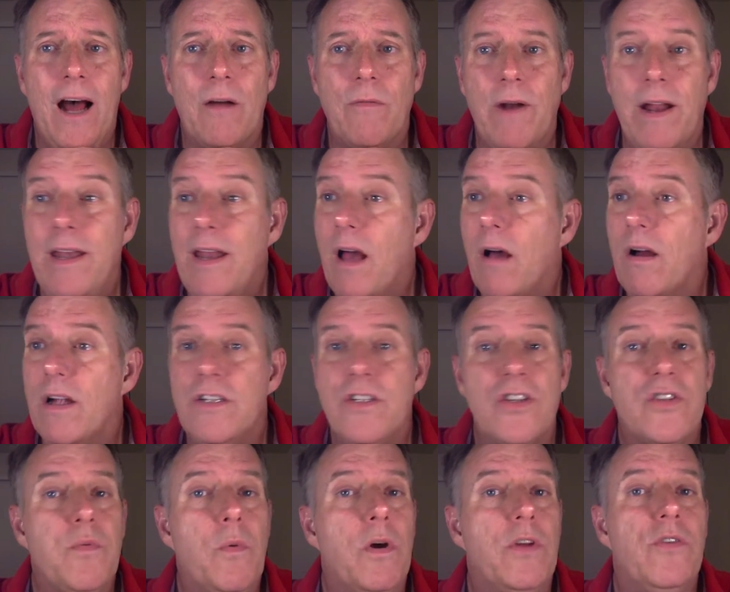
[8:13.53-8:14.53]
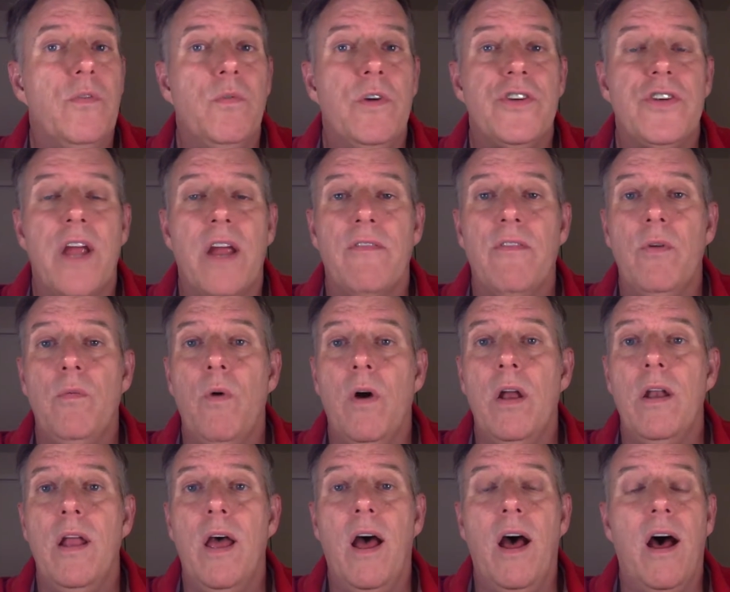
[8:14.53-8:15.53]
right now I just want to wish
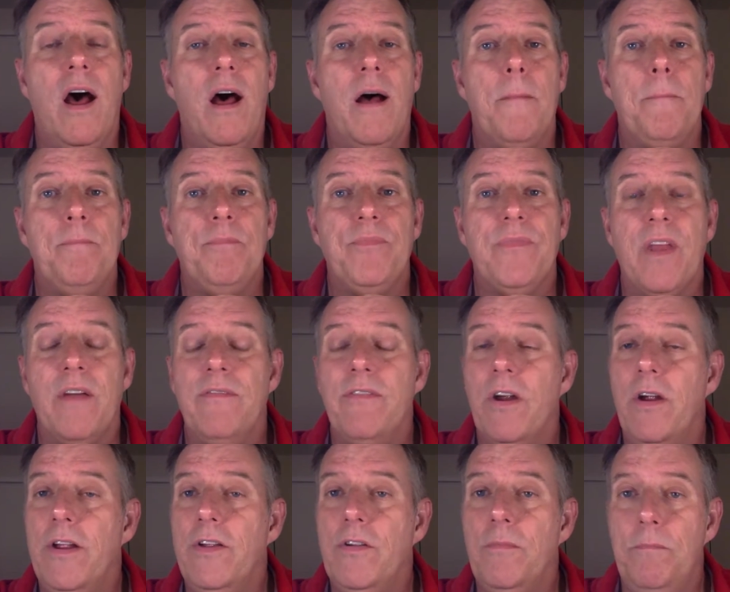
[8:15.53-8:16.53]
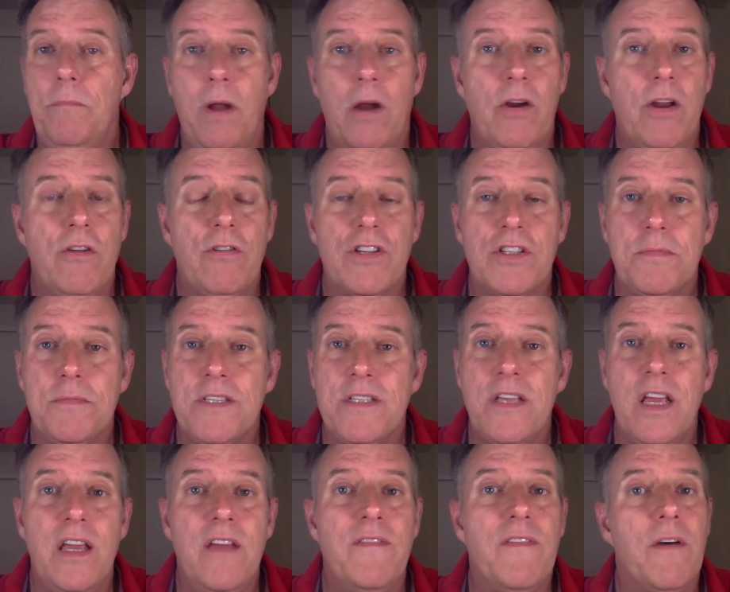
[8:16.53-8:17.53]
everyone a very Merry Christmas
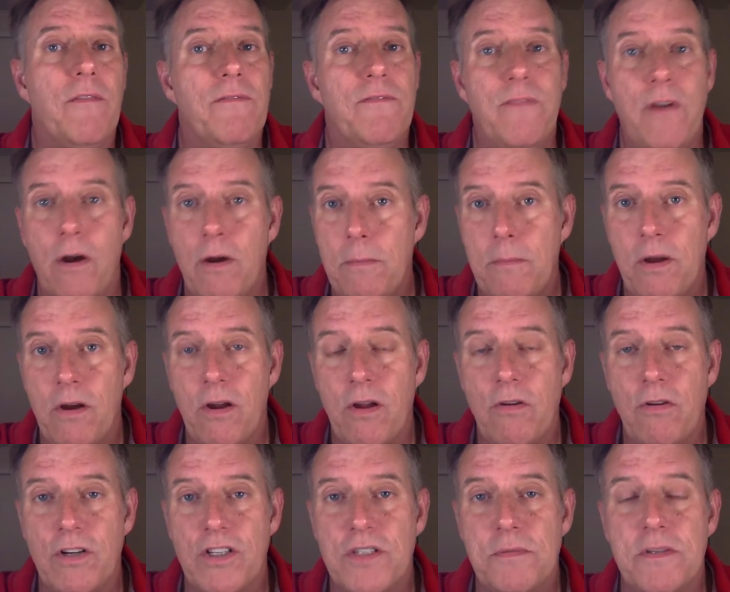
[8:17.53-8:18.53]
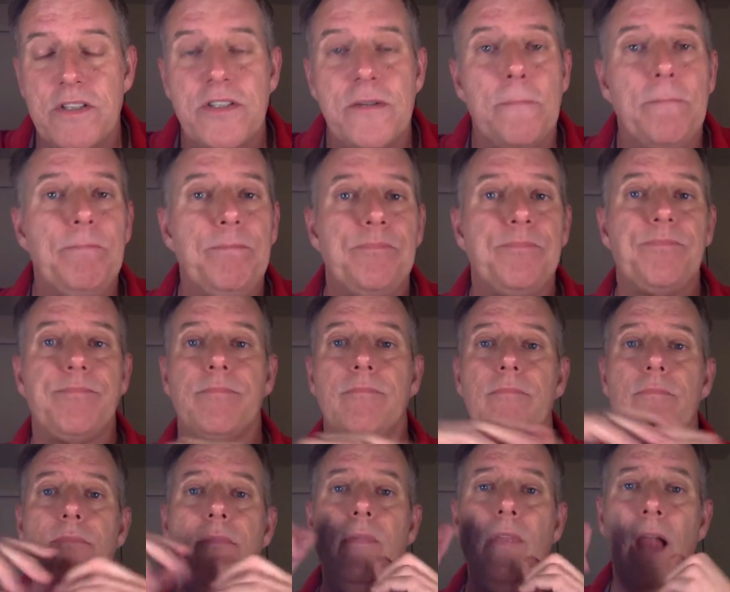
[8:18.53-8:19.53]
Eve, a very Merry Christmas,
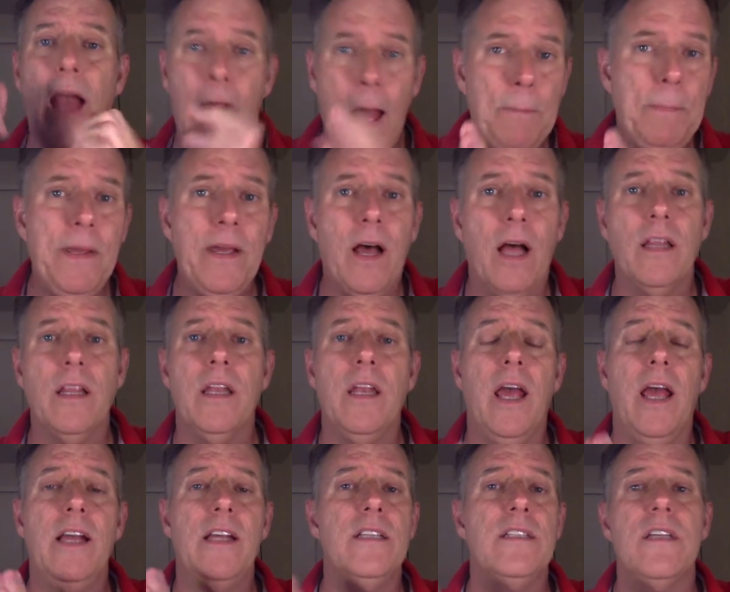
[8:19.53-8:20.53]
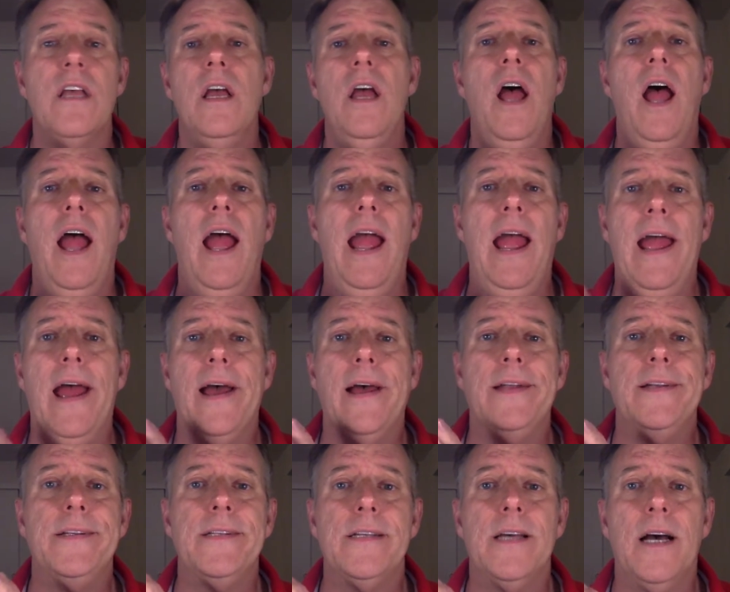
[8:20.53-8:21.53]
Happy Holidays,
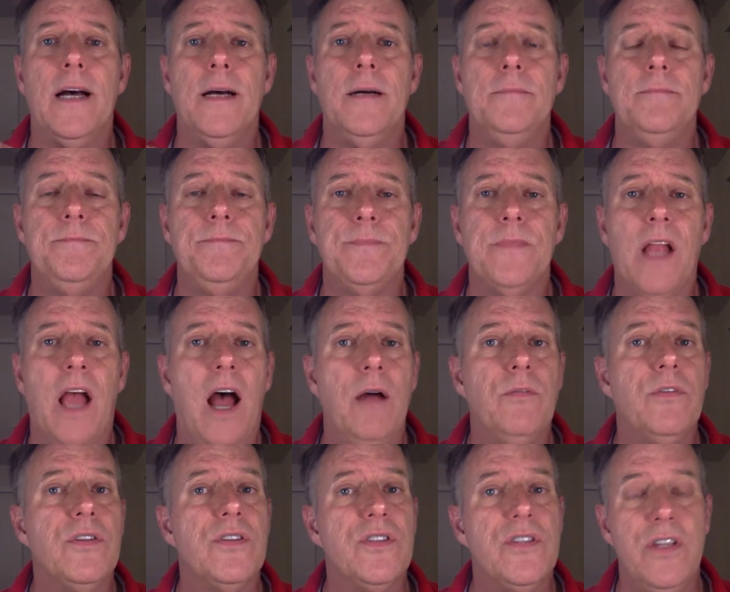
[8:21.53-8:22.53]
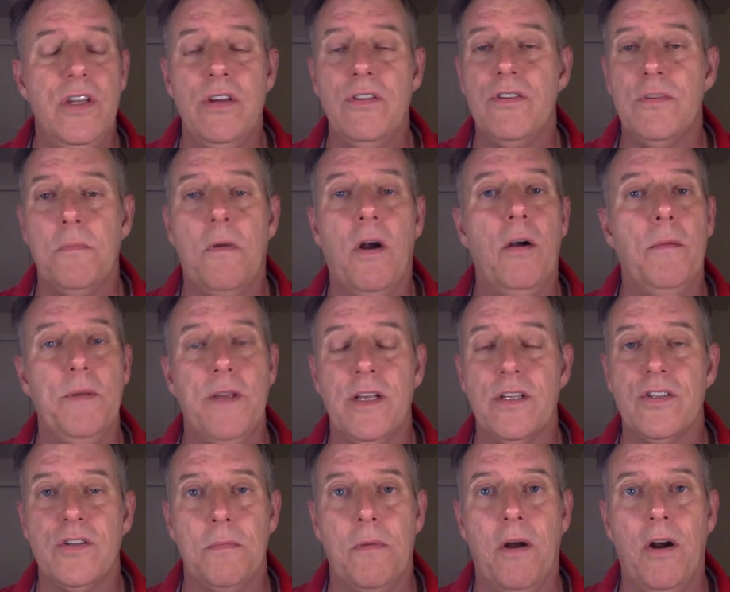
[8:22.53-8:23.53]
and I will see you tomorrow
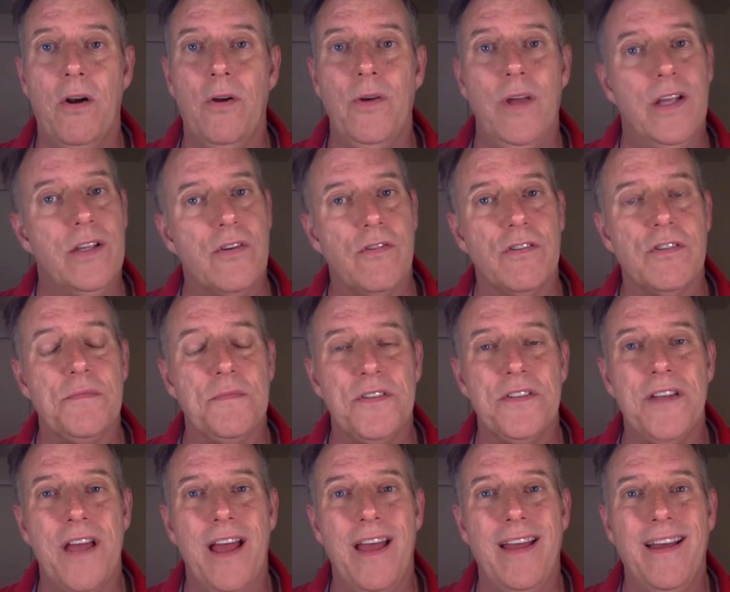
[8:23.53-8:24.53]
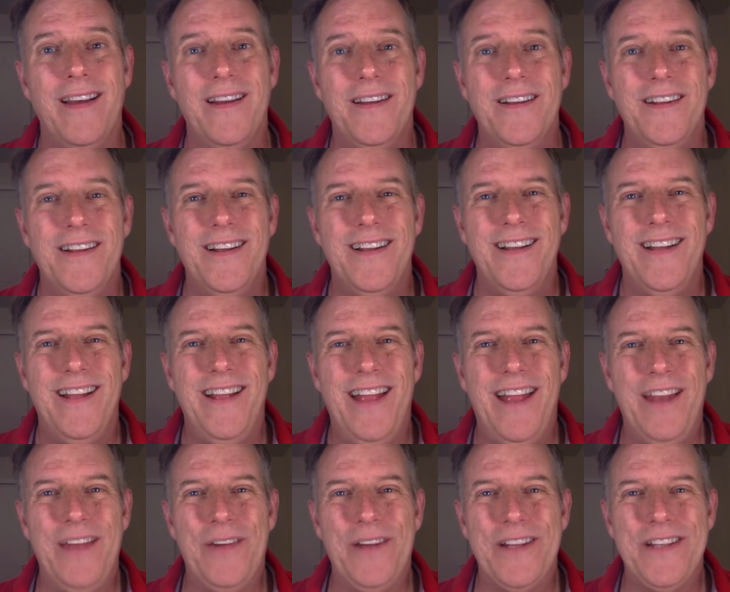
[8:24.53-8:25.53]
because tomorrow is Christmas Day.
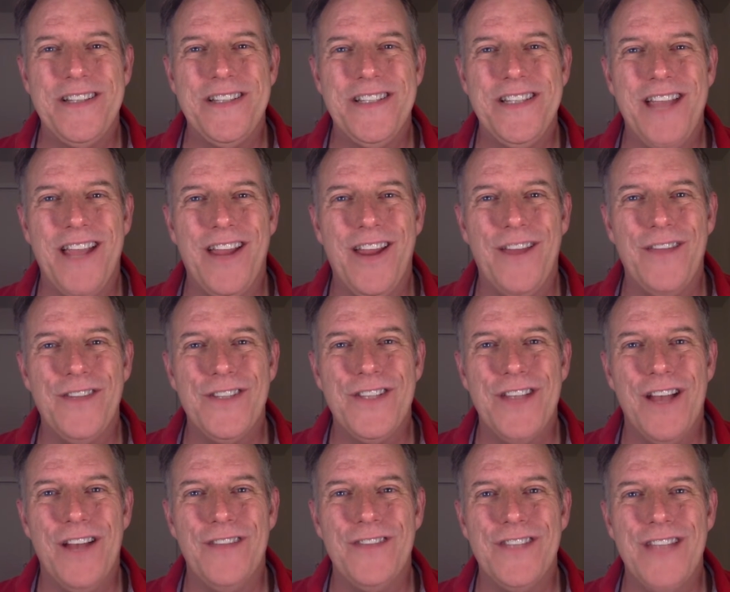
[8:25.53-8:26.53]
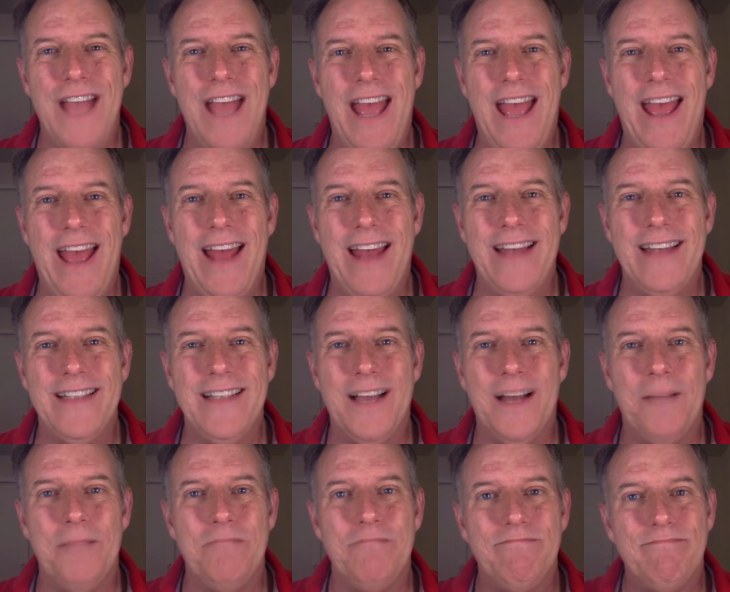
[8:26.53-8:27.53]
Anyway, take care of yourselves, and
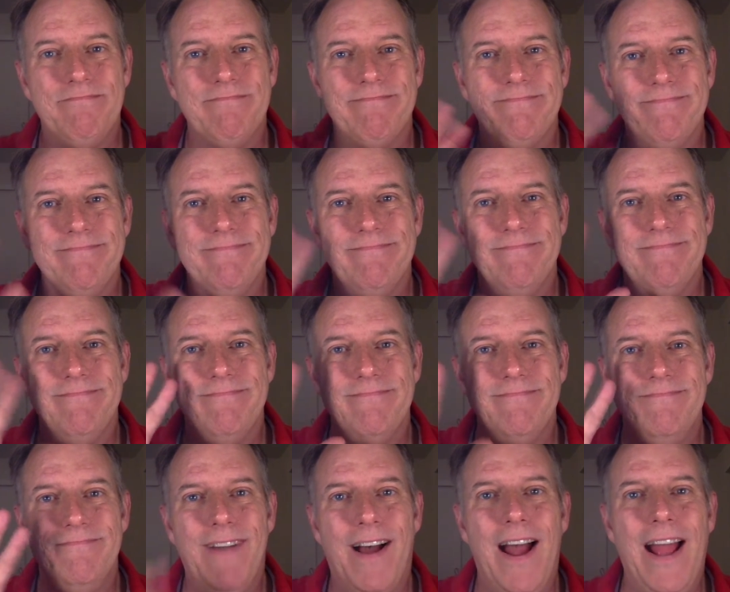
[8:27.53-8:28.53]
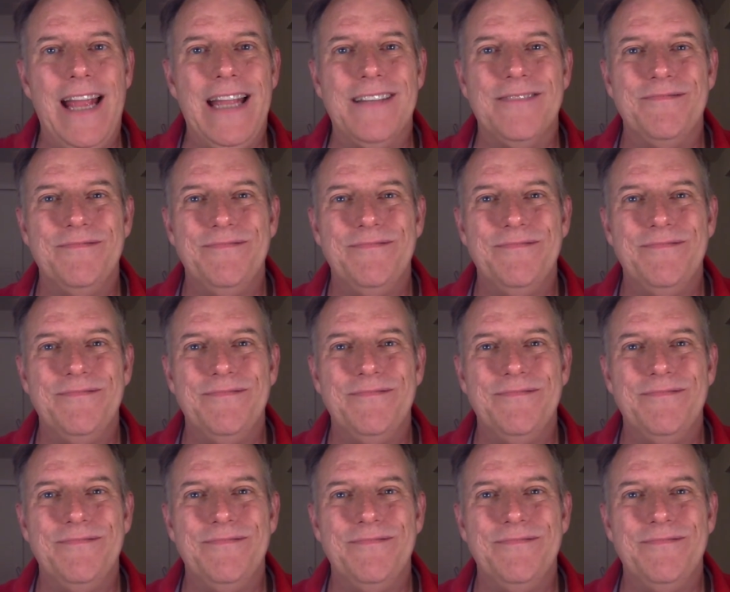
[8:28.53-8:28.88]
bye.